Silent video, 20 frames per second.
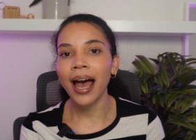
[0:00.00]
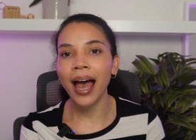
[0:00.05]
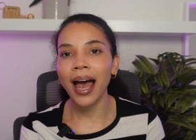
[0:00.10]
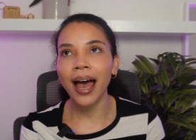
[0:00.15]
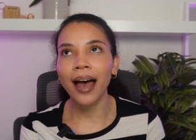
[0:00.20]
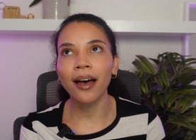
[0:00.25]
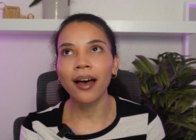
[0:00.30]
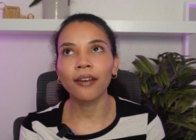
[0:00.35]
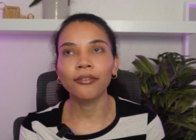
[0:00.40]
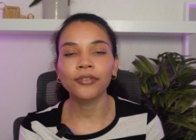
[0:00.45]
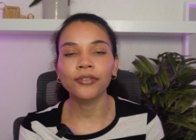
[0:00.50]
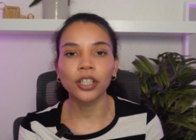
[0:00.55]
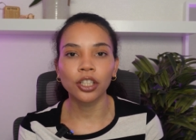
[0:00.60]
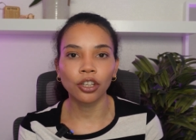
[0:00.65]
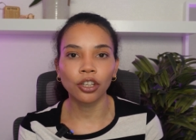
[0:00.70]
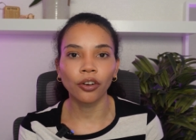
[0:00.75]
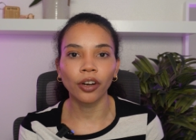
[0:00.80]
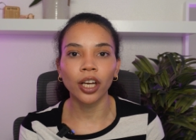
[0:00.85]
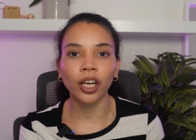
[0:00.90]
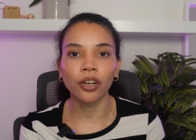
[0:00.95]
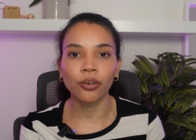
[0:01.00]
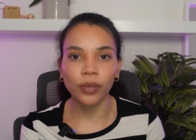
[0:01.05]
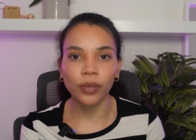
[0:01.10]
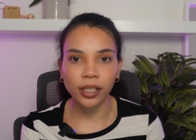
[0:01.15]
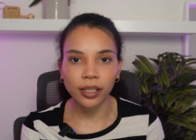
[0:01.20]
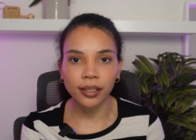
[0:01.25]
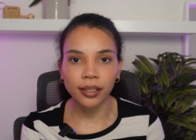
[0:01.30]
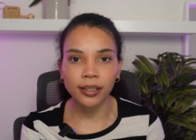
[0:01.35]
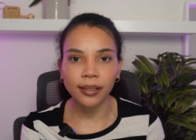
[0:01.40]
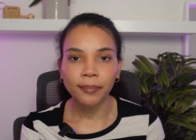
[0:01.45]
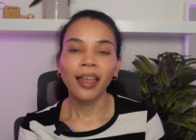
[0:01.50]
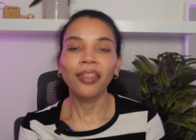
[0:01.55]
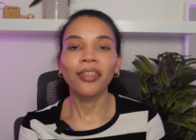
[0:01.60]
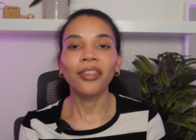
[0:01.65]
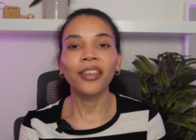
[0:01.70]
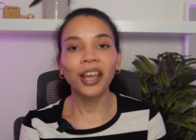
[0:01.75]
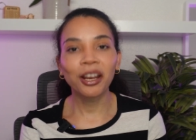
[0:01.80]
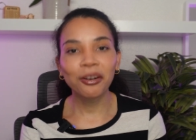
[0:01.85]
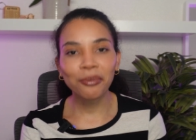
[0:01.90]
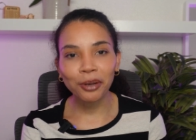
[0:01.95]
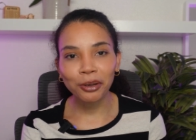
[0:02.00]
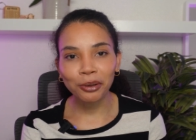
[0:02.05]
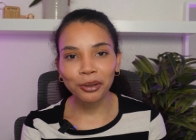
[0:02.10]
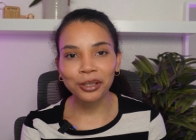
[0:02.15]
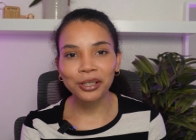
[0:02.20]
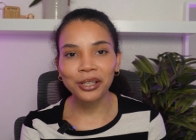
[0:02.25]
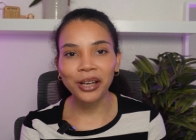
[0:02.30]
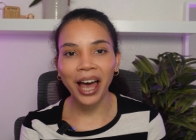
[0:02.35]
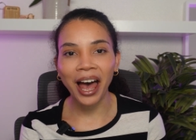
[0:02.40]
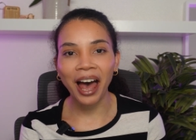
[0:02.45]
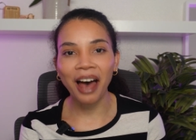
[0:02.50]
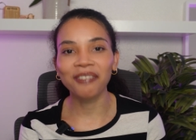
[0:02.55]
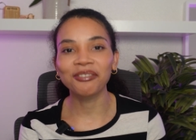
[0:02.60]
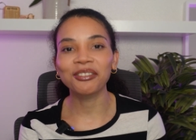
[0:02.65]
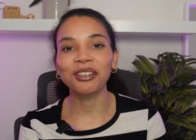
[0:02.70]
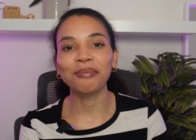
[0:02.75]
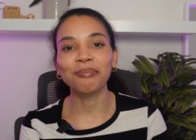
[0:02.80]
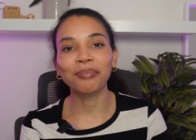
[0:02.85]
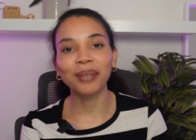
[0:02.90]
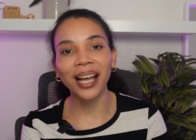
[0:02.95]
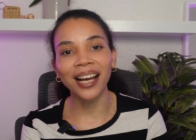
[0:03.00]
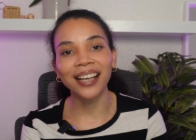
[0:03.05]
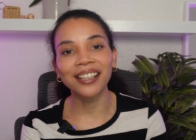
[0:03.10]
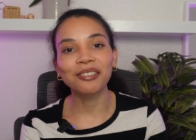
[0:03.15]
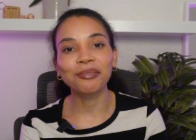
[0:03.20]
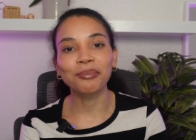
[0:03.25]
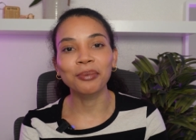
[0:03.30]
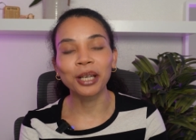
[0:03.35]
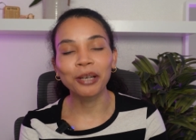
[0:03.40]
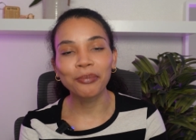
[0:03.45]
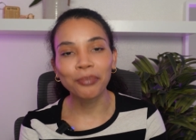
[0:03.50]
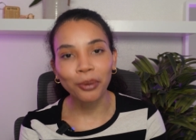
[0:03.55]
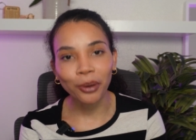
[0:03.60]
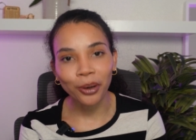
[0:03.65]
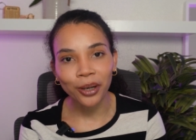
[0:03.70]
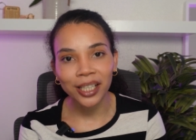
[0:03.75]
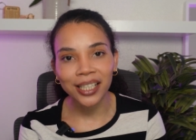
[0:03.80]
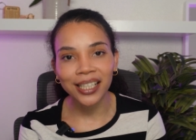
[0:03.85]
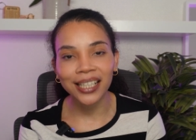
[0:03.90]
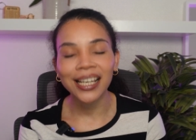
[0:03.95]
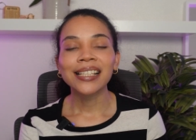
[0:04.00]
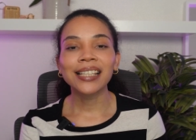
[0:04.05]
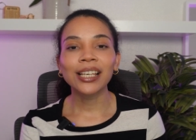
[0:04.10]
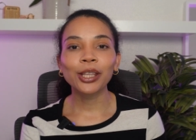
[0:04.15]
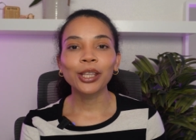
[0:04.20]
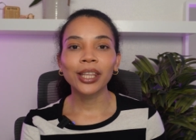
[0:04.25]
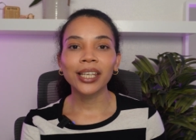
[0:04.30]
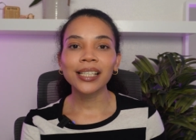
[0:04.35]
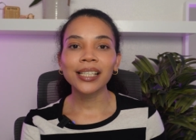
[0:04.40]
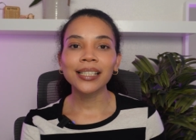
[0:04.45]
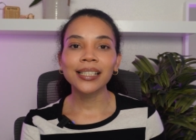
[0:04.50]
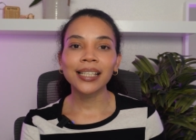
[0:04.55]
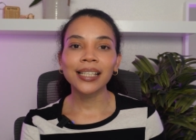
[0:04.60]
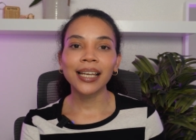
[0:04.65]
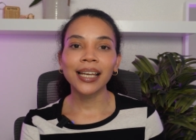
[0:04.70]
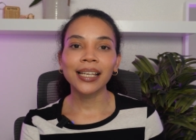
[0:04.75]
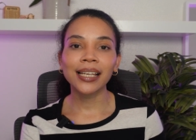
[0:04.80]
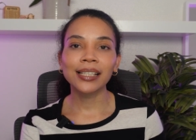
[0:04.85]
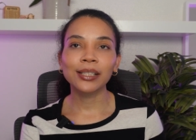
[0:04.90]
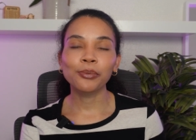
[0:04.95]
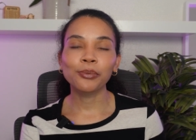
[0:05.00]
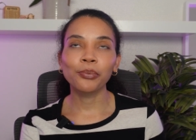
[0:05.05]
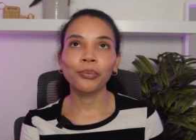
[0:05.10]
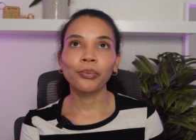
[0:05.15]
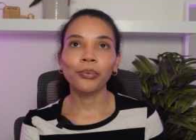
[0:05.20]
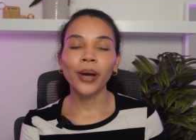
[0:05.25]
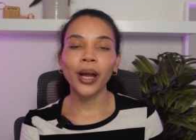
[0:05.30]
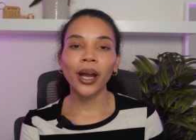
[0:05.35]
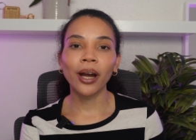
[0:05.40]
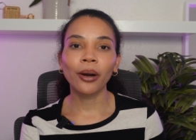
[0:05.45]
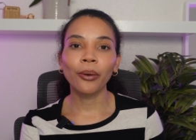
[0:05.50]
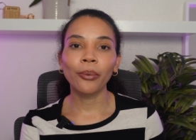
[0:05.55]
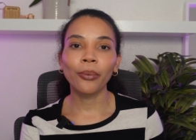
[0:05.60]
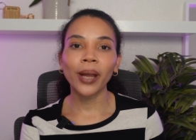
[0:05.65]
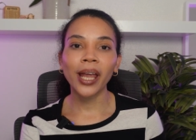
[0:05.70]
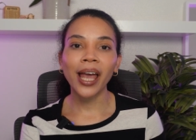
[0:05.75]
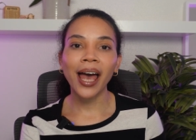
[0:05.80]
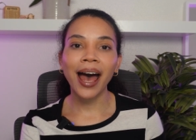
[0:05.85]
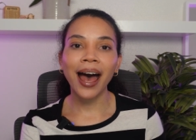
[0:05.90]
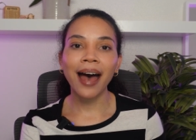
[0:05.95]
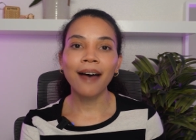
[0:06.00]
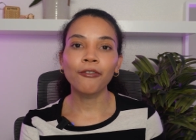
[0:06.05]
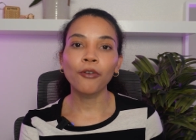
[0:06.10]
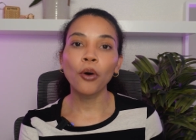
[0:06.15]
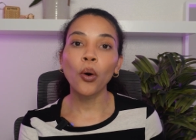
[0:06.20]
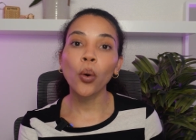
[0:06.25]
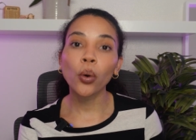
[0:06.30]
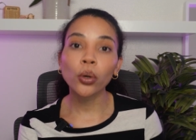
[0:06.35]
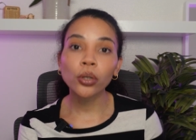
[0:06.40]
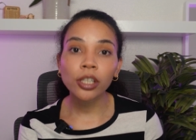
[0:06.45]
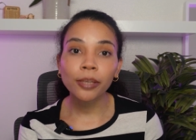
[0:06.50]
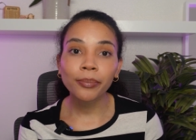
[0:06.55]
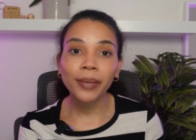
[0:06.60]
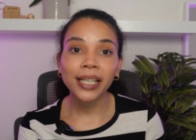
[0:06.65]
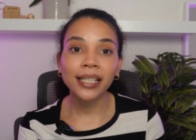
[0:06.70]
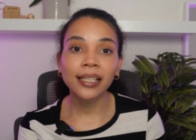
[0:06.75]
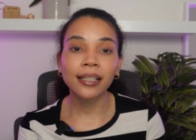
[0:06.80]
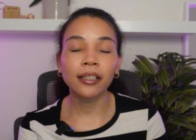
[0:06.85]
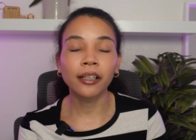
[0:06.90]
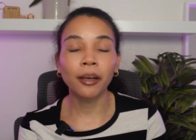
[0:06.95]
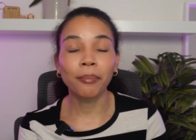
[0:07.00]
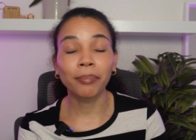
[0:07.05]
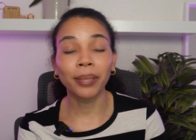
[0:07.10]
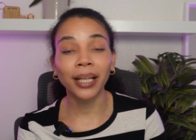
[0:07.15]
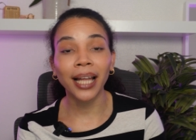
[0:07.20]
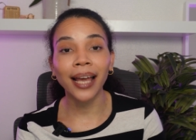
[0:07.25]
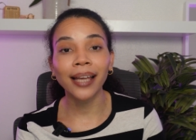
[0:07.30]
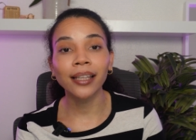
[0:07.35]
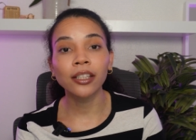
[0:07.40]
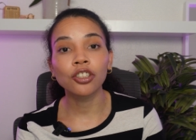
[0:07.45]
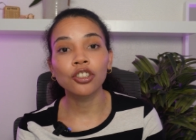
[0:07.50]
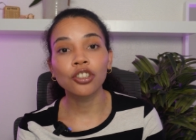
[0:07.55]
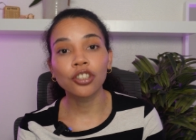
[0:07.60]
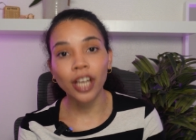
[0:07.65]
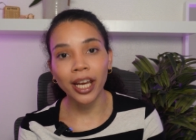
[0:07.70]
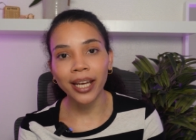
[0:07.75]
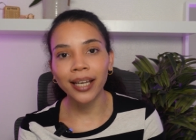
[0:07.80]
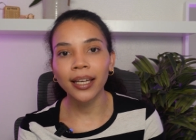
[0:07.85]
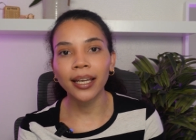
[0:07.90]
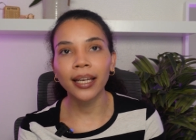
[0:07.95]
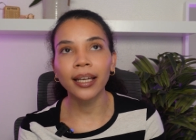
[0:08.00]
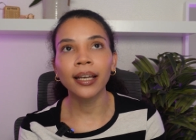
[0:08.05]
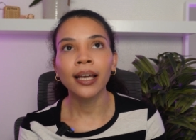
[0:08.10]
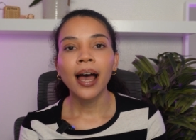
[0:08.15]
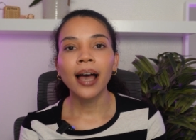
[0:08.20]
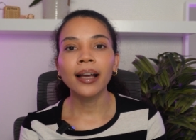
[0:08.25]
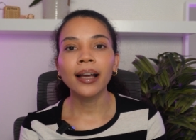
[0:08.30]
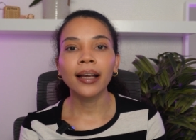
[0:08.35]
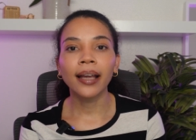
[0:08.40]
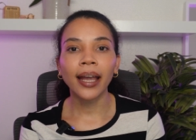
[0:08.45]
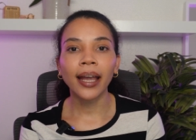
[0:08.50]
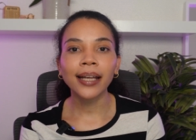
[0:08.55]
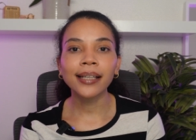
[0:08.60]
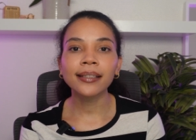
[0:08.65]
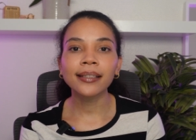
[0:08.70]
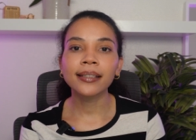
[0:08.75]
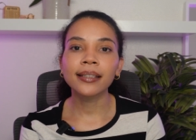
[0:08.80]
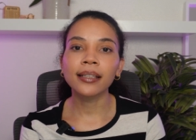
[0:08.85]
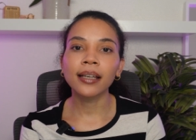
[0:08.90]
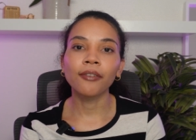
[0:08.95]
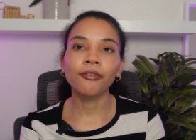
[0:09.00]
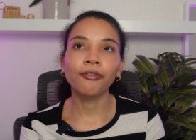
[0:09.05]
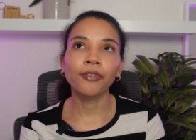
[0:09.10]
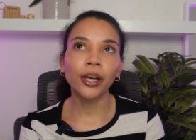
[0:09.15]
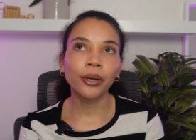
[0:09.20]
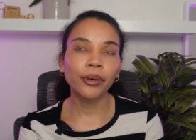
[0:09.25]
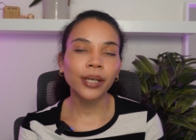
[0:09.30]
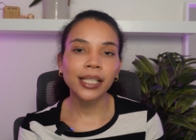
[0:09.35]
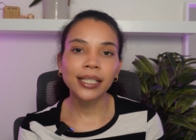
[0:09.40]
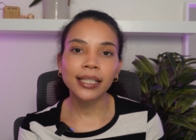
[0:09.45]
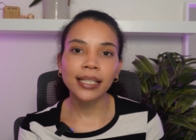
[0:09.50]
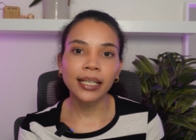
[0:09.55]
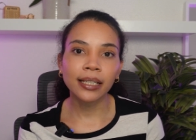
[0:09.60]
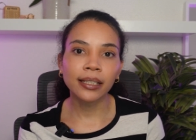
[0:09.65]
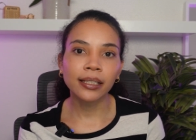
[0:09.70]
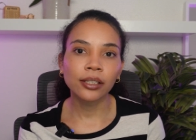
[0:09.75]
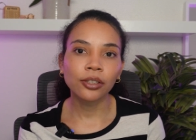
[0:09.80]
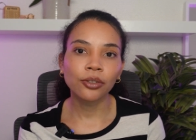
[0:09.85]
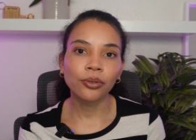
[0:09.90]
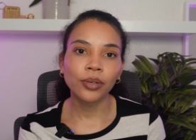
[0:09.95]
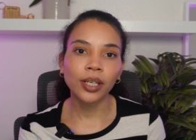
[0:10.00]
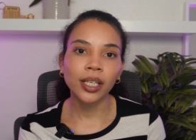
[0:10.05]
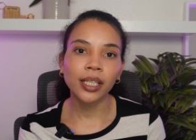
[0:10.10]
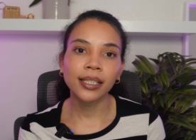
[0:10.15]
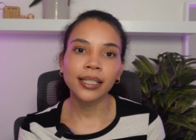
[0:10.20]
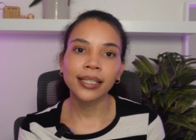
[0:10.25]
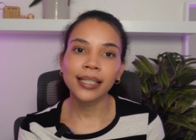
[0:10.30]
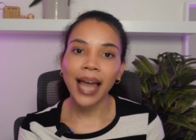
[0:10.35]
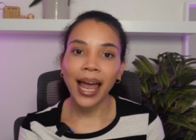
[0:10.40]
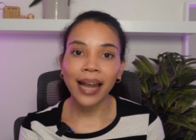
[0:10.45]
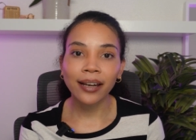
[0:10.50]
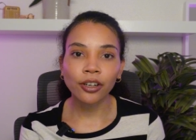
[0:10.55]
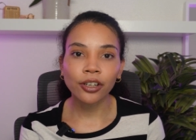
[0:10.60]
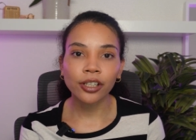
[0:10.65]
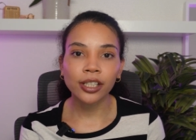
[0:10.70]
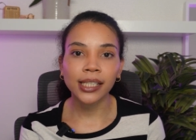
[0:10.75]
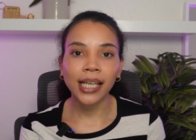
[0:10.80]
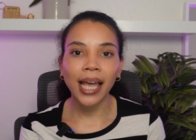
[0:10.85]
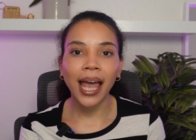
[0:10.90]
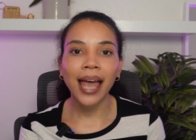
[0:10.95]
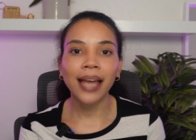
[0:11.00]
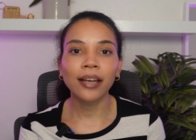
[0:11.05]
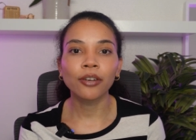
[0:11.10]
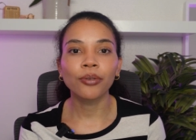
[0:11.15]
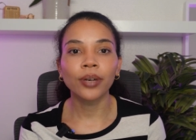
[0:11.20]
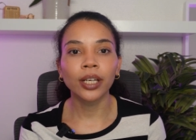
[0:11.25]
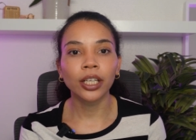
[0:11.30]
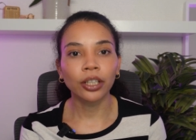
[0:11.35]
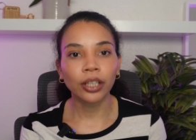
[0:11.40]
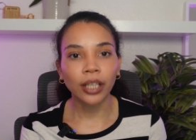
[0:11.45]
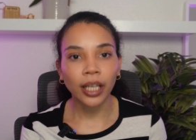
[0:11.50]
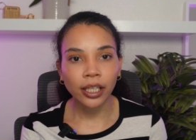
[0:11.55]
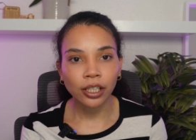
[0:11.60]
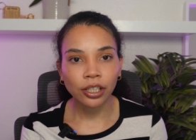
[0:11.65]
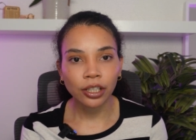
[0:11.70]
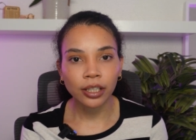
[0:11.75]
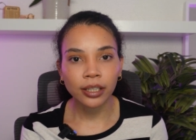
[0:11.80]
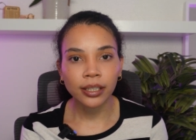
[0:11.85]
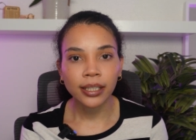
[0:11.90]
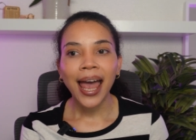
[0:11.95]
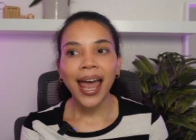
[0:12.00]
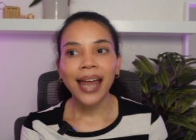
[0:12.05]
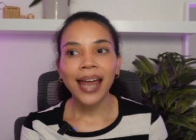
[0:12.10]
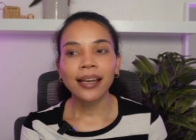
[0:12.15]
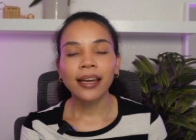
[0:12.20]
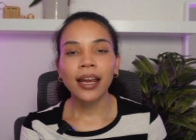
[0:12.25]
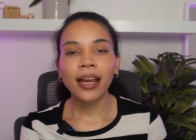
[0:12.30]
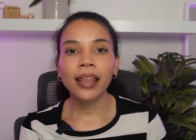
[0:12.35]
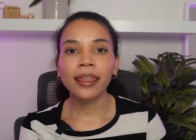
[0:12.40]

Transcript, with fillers: have security risks. Then we also have compliance reporting. So this is where we have automated compliance checking against various industry standards and regulations. And